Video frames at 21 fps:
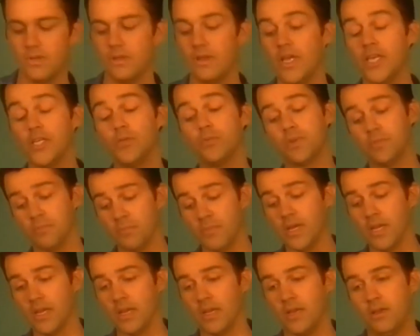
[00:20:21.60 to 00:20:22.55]
He's with
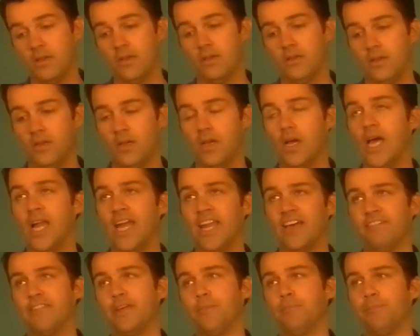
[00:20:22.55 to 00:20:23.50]
me. I
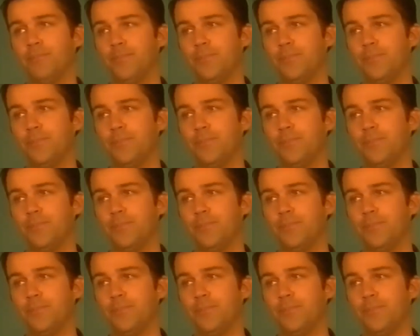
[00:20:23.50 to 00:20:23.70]
love him.